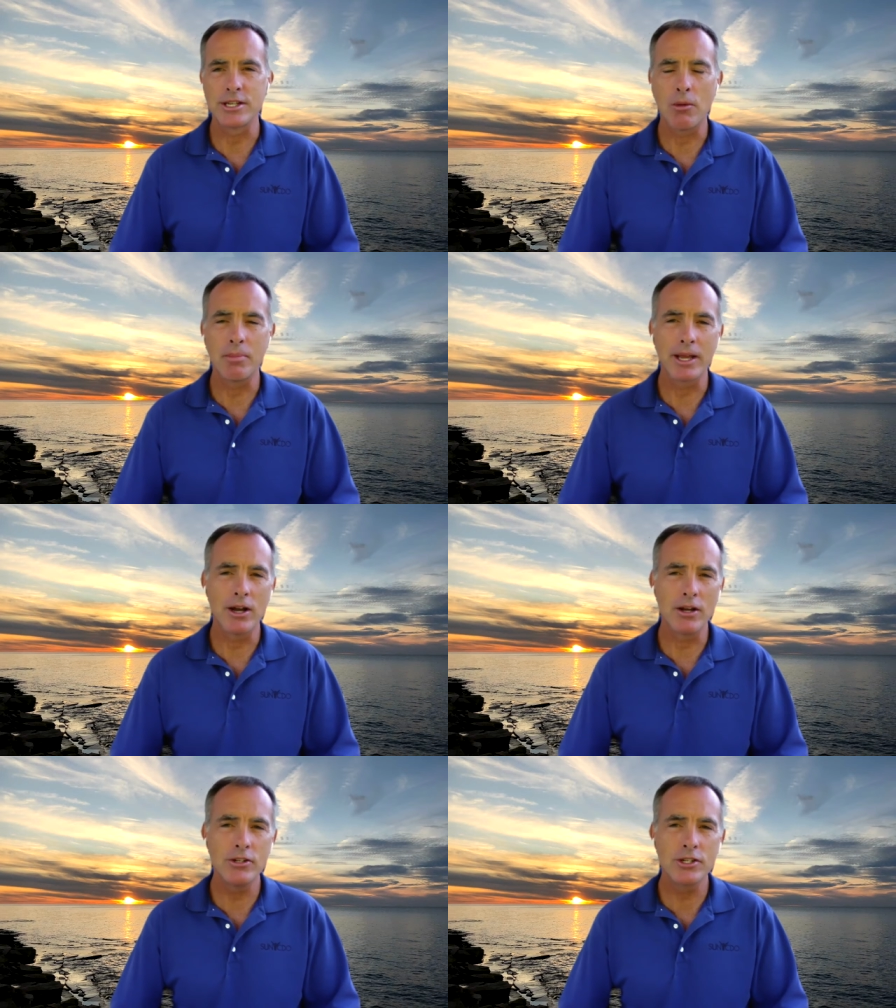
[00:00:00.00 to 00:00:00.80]
in helping
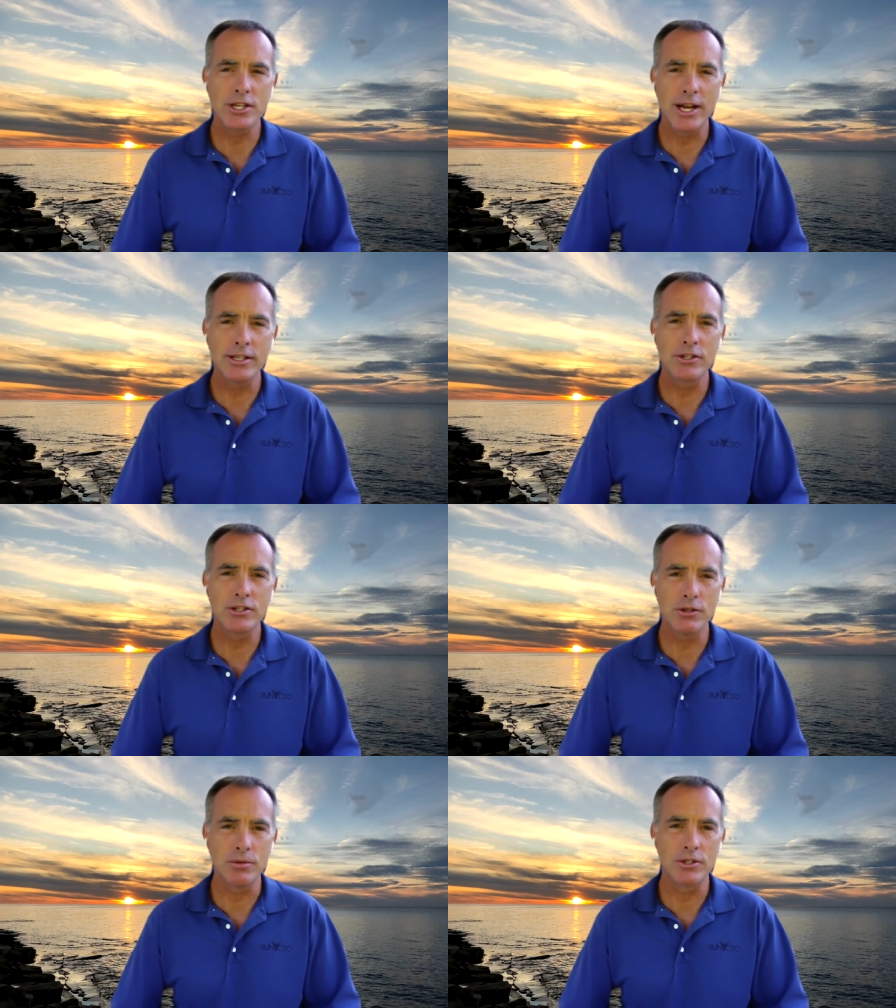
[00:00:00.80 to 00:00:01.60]
undecided
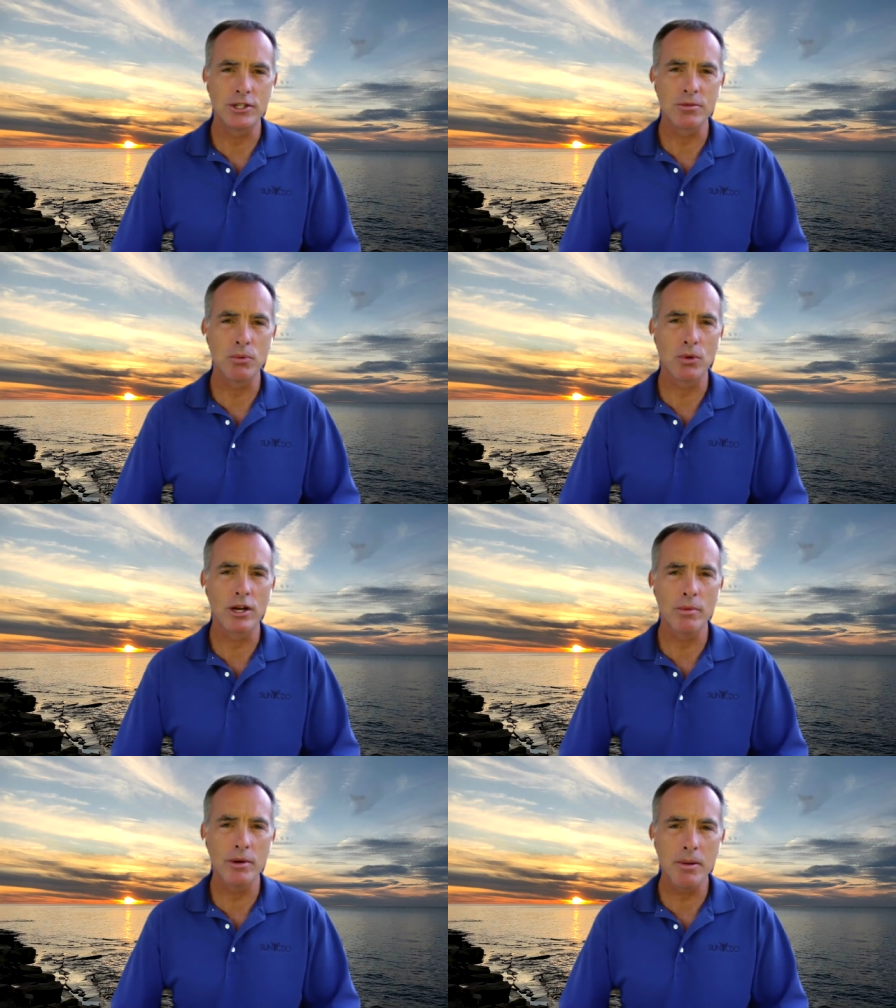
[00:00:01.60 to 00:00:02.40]
students explore
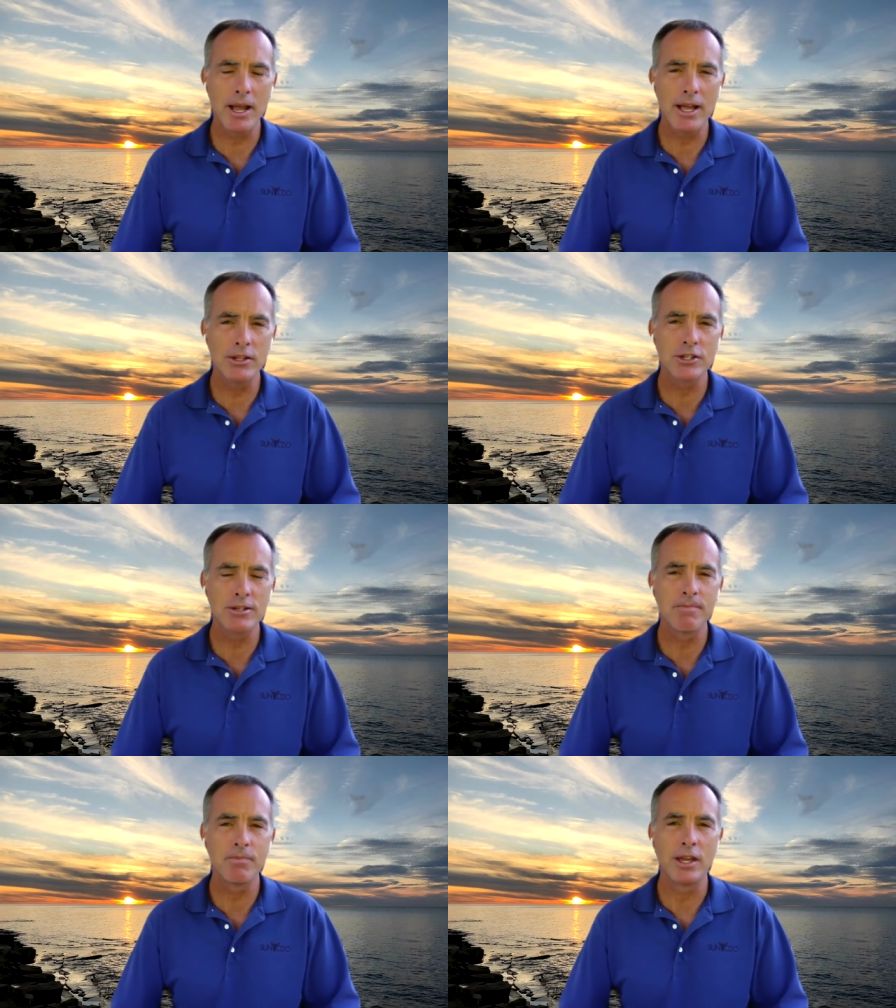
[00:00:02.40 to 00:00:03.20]
career paths
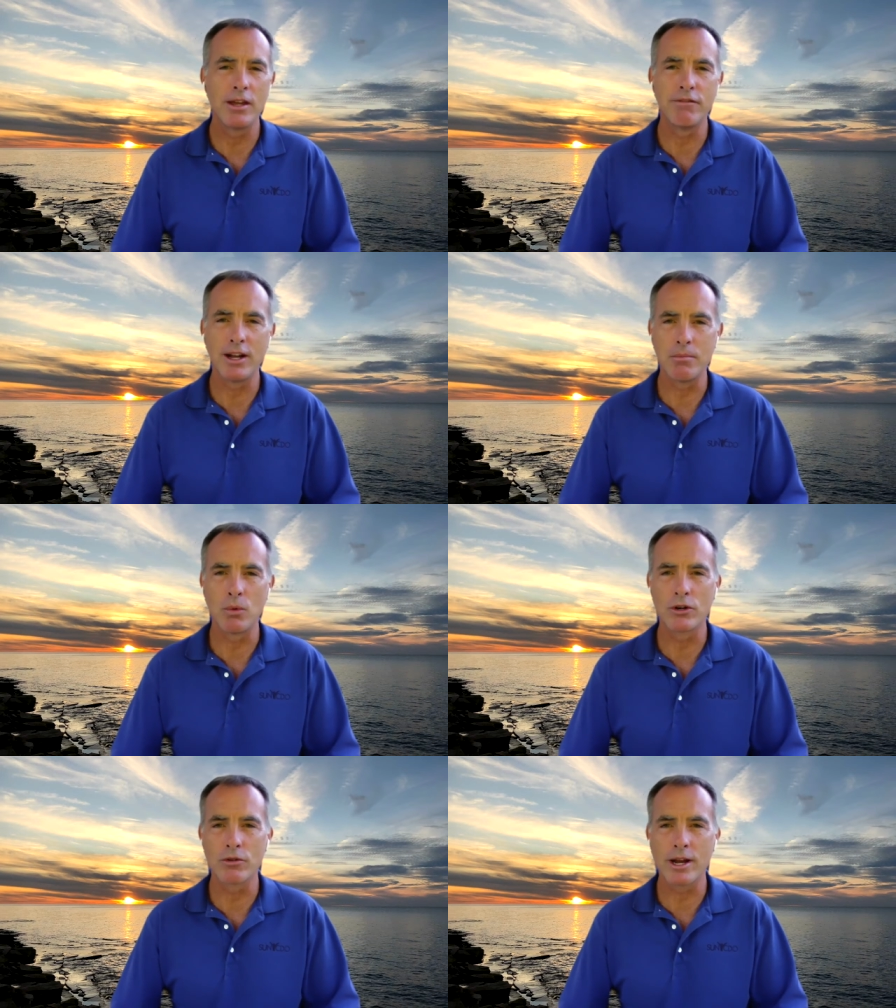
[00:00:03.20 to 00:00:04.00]
and find
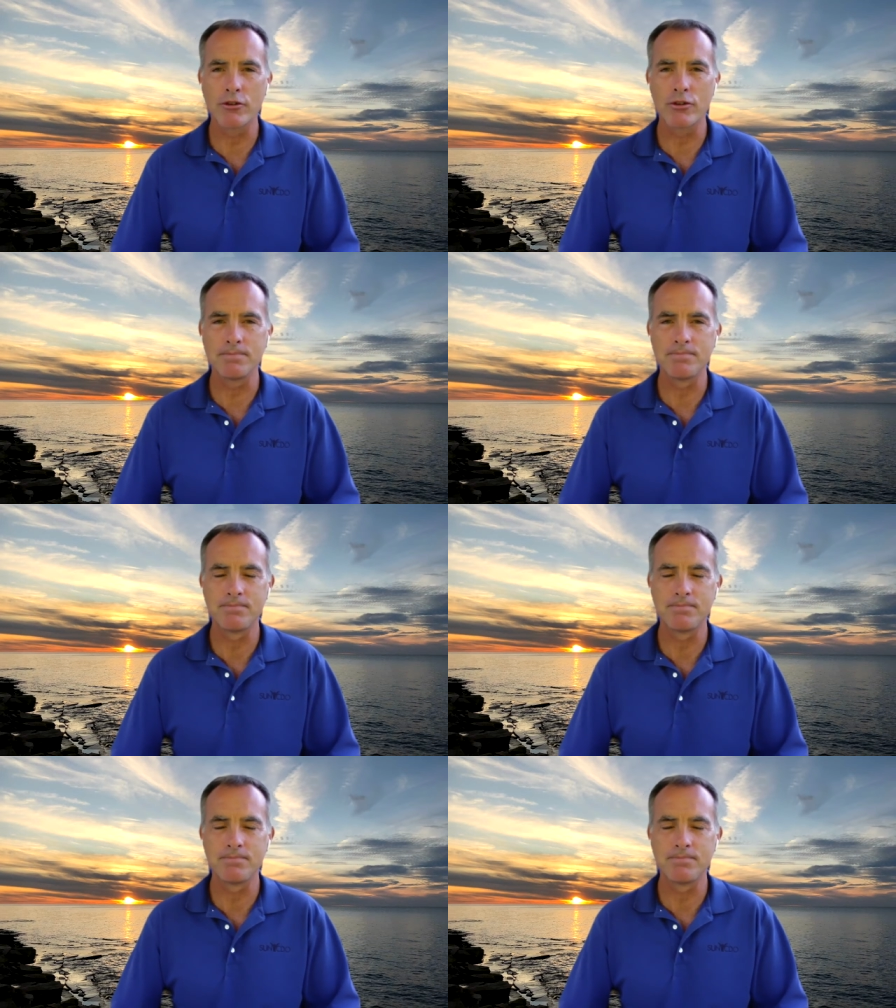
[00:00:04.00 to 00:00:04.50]
more direction.